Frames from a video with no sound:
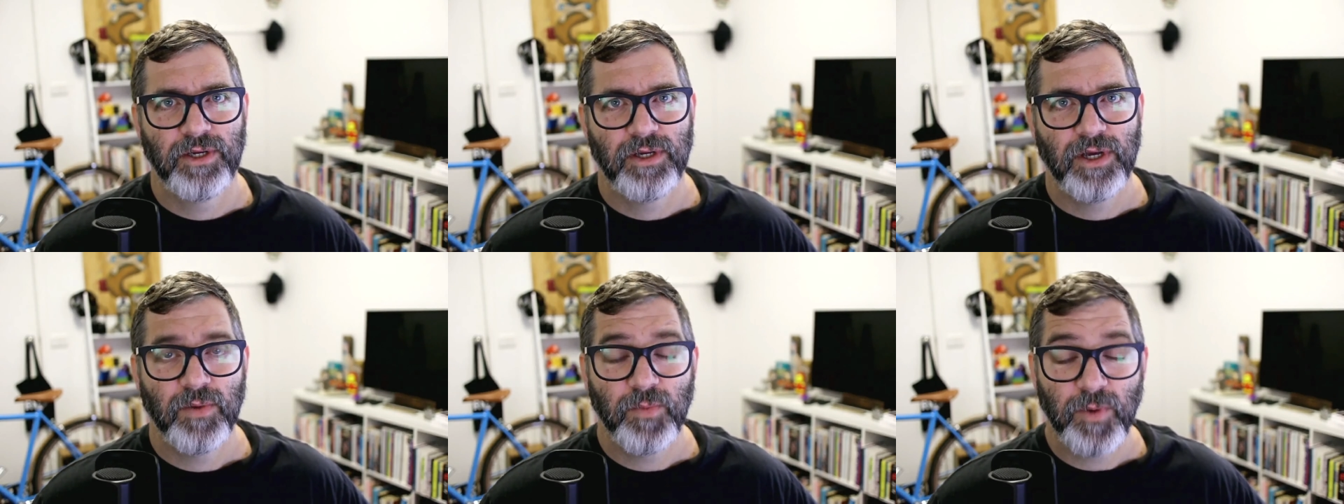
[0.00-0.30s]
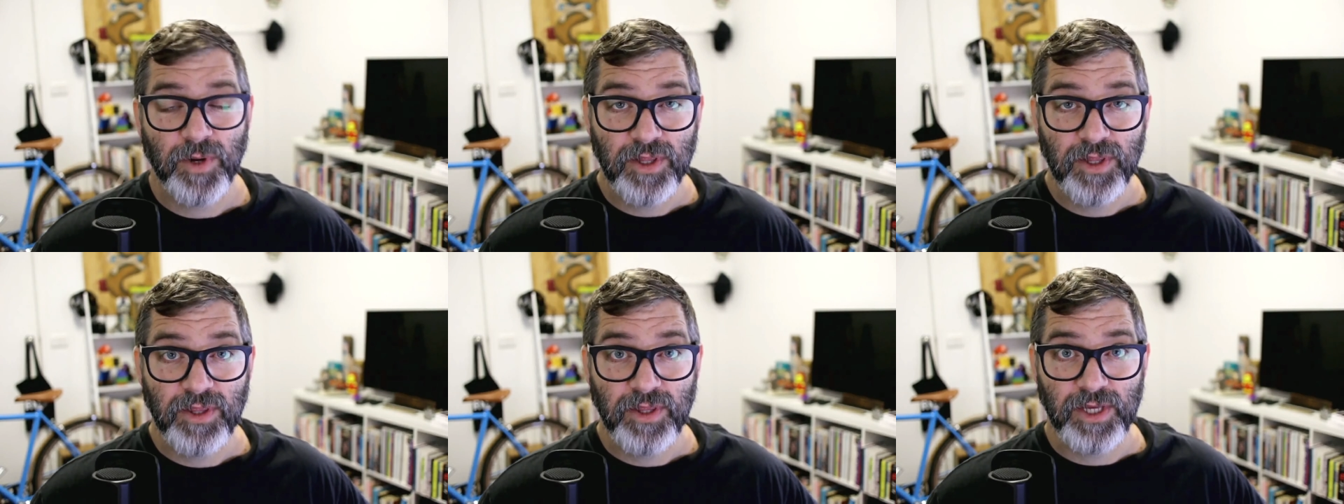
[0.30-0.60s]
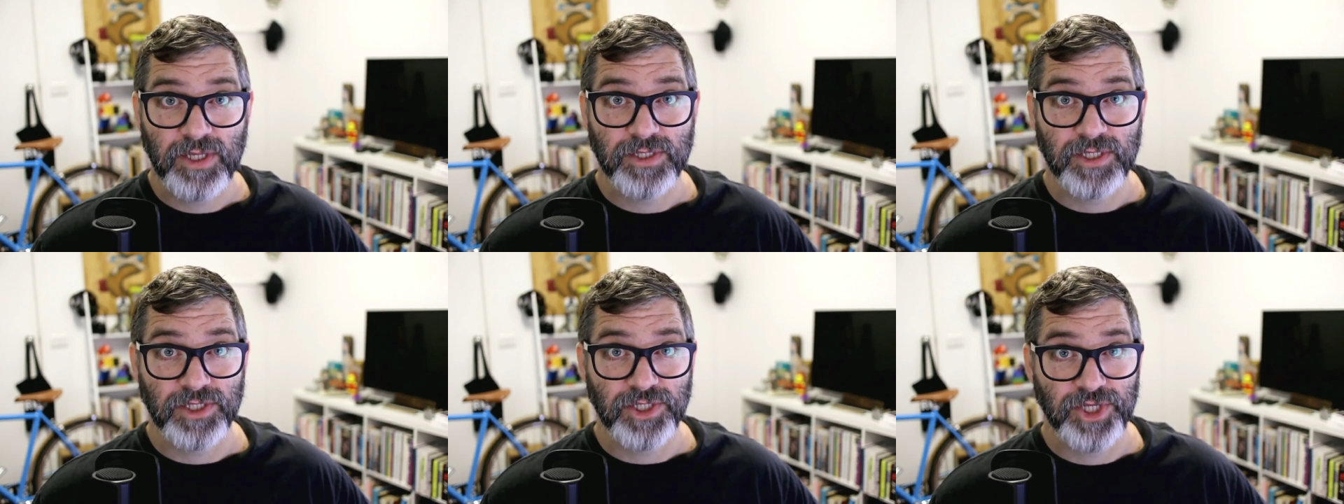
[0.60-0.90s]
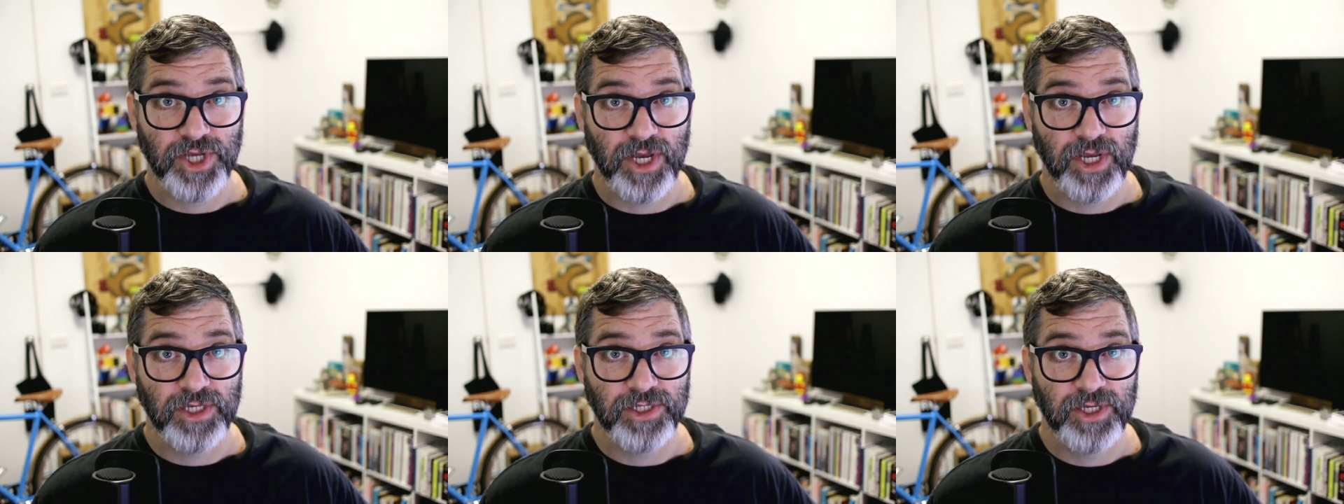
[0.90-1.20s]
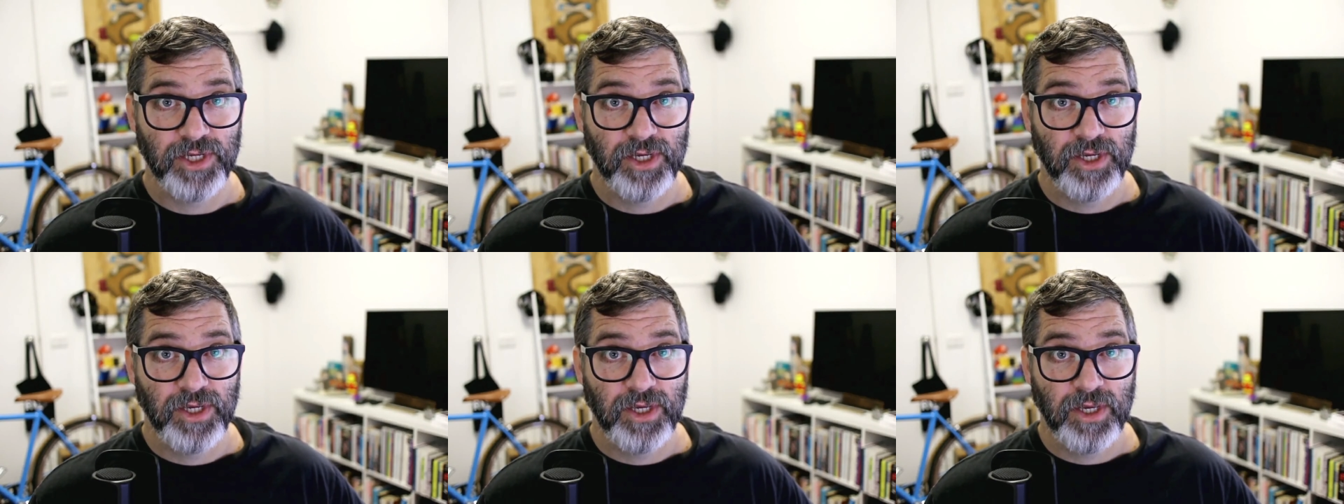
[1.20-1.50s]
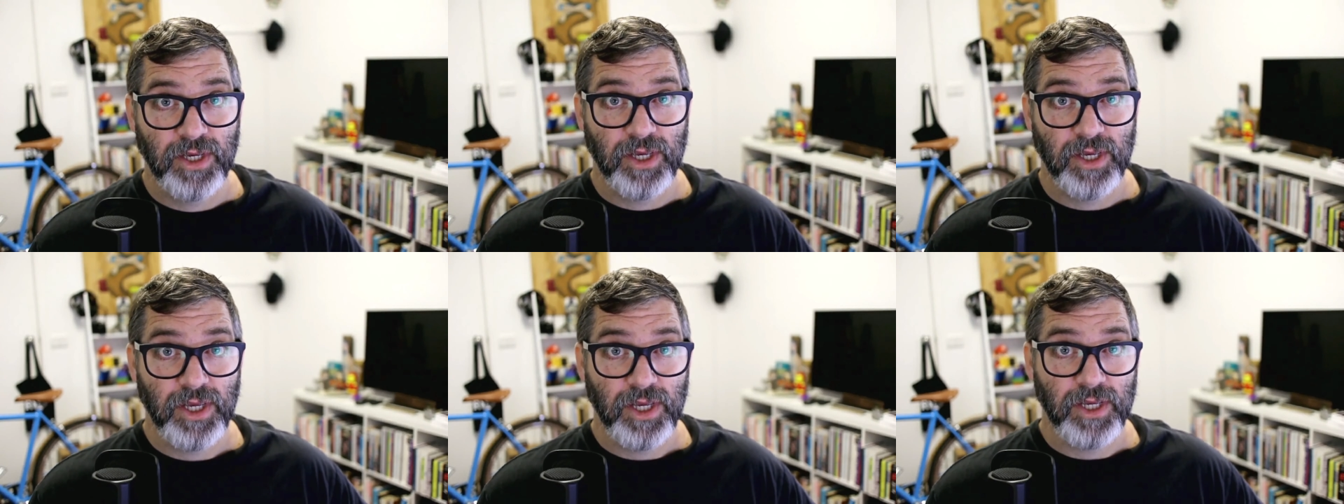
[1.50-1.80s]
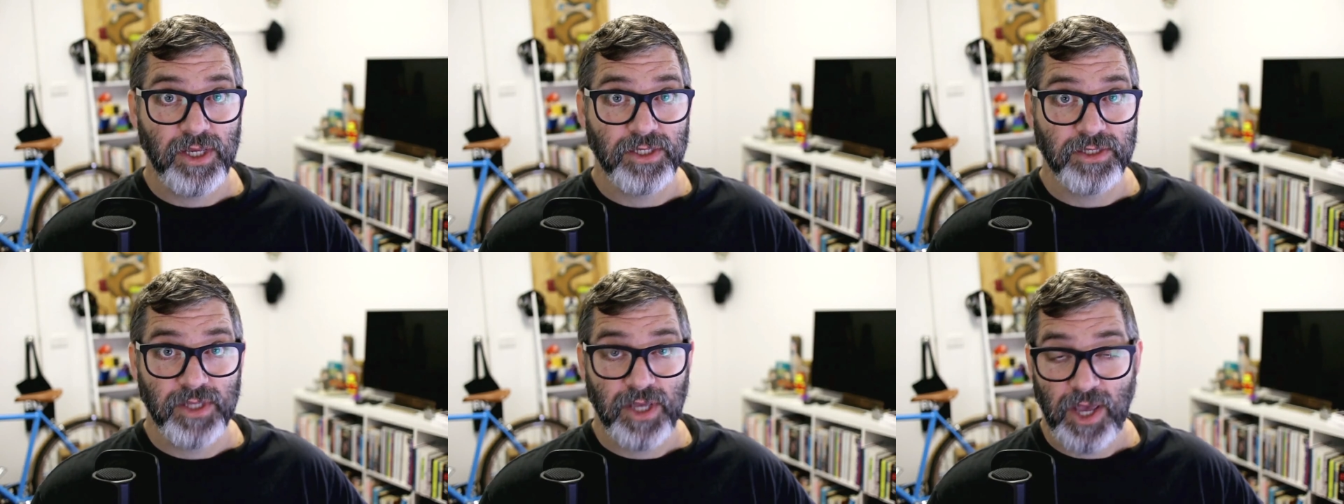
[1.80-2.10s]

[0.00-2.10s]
And one of the things that's changed is